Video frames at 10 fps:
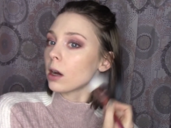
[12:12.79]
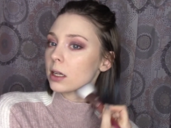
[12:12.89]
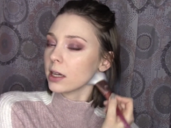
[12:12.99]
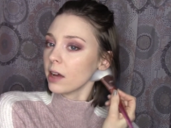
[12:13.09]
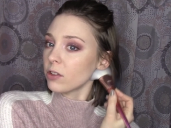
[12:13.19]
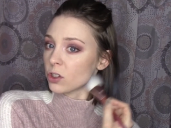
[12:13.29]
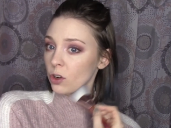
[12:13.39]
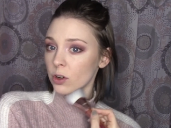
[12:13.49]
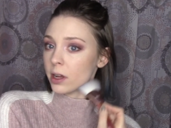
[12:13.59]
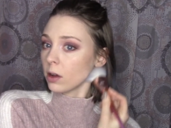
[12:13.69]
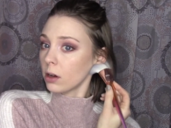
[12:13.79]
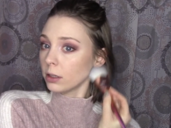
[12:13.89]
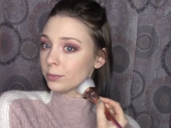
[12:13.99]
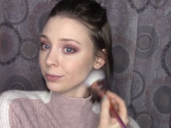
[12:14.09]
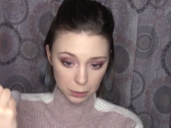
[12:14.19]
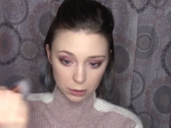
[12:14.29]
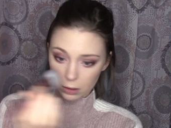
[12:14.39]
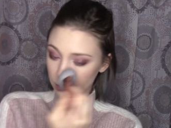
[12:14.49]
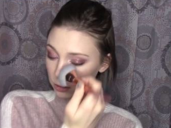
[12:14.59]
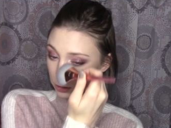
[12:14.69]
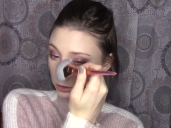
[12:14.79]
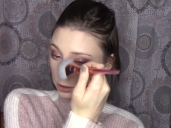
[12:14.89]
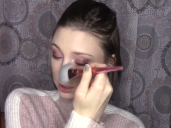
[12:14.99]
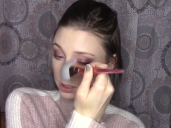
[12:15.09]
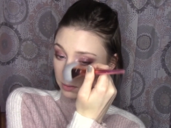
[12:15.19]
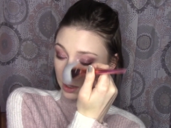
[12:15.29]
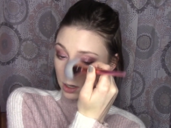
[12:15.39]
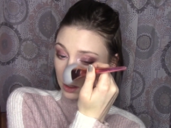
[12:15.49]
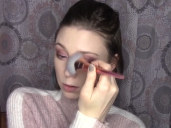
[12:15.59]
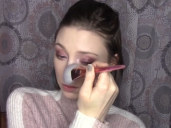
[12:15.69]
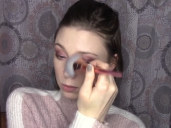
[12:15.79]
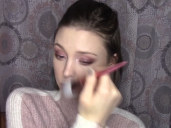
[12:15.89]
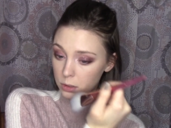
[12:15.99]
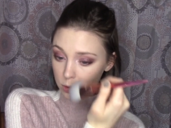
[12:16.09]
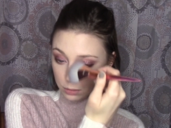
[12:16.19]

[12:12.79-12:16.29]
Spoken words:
because I have a turtleneck on the sides of my nose.